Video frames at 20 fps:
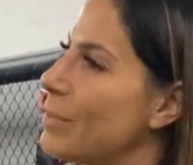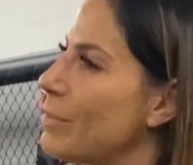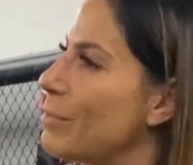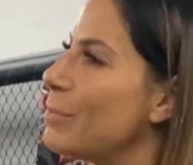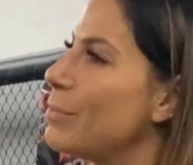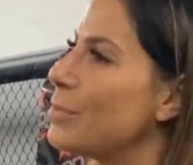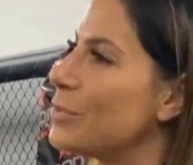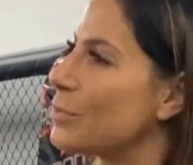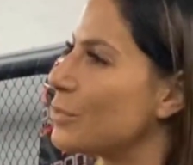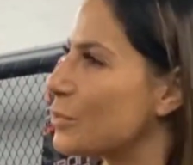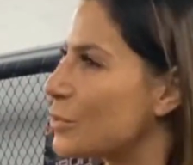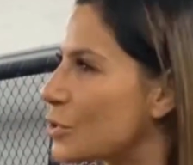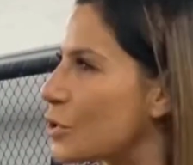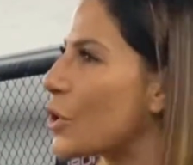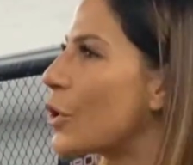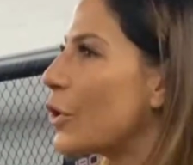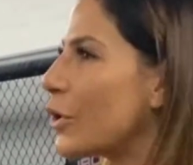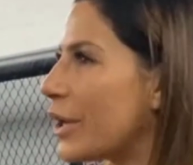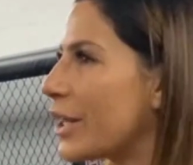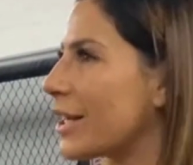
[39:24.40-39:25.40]
Born.
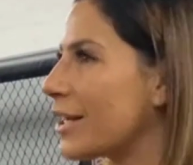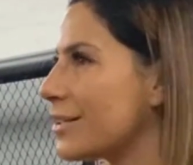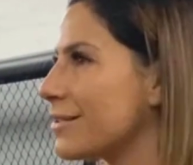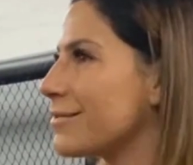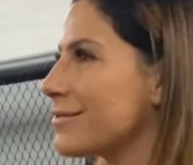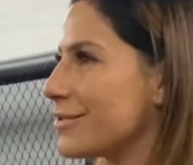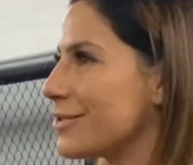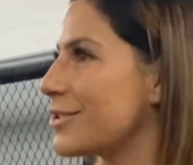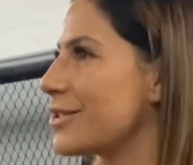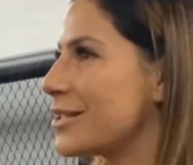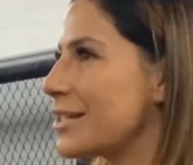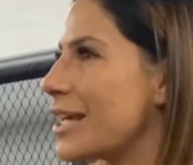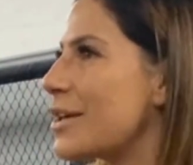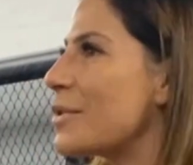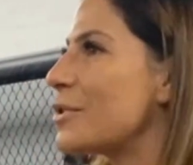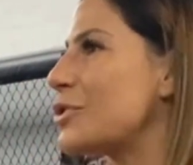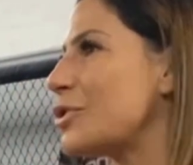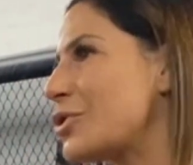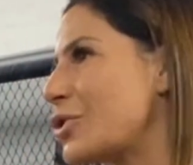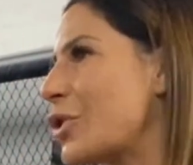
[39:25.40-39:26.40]
turning the year
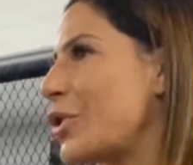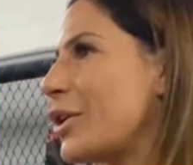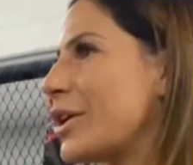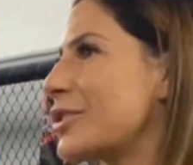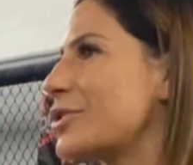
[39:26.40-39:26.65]
you're turning. Mm.